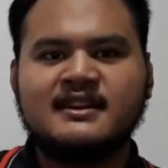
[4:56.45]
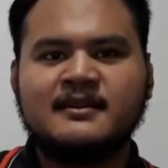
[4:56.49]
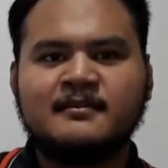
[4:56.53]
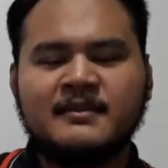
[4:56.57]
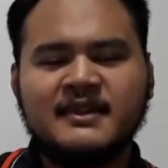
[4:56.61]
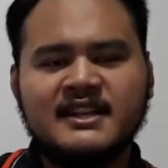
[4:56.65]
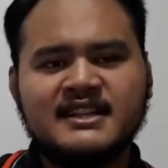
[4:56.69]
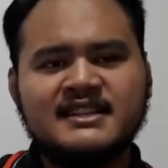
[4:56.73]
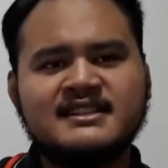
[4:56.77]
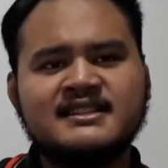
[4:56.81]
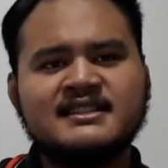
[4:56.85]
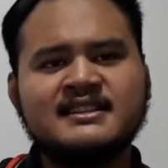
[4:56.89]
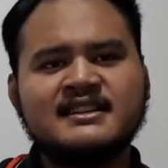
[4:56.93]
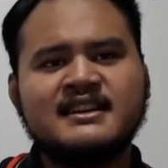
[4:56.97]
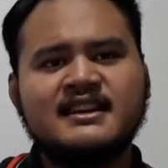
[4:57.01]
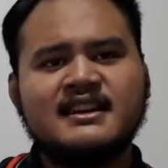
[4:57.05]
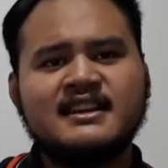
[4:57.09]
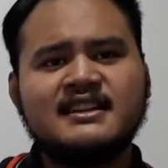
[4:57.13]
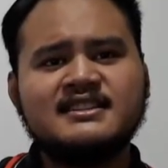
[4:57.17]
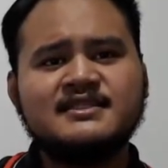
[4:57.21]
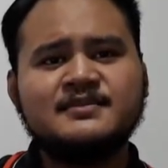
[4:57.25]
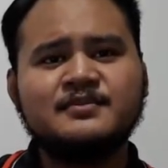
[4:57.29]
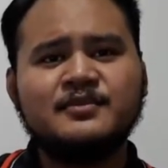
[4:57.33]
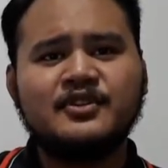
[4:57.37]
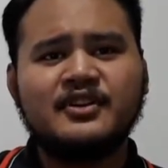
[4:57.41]
Plus, it
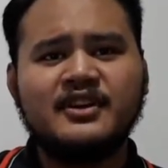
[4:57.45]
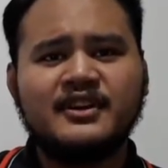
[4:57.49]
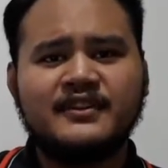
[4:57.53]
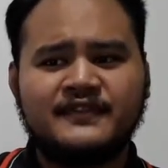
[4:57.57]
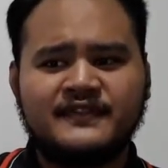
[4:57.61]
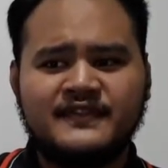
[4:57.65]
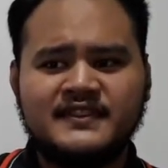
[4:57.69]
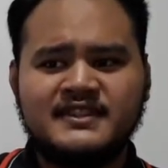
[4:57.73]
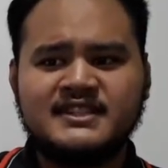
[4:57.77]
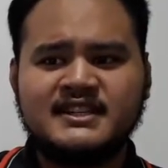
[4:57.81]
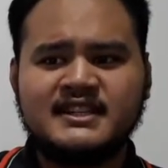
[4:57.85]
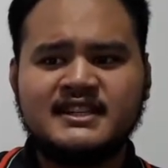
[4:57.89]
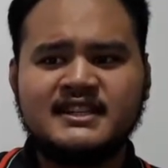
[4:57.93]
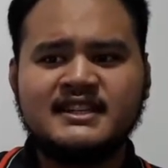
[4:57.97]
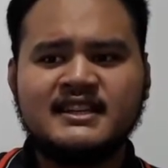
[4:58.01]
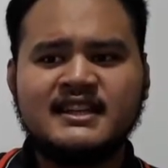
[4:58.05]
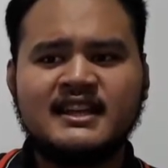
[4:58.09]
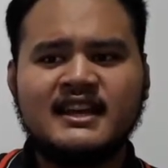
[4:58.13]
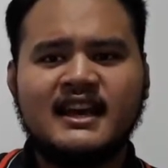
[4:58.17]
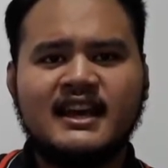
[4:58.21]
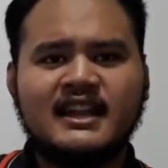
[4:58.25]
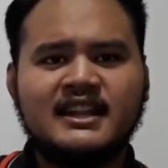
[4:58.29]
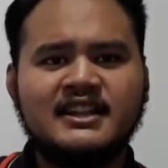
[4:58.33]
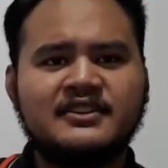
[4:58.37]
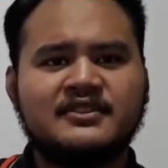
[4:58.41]
is more efficient
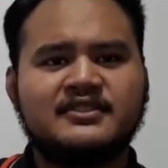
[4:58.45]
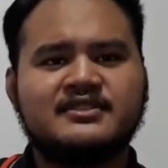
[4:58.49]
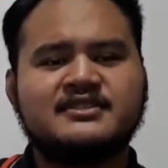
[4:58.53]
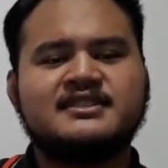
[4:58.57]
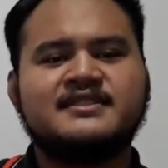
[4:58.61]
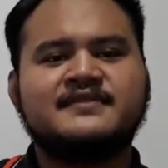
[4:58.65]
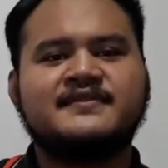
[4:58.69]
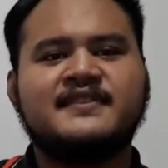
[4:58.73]
and cost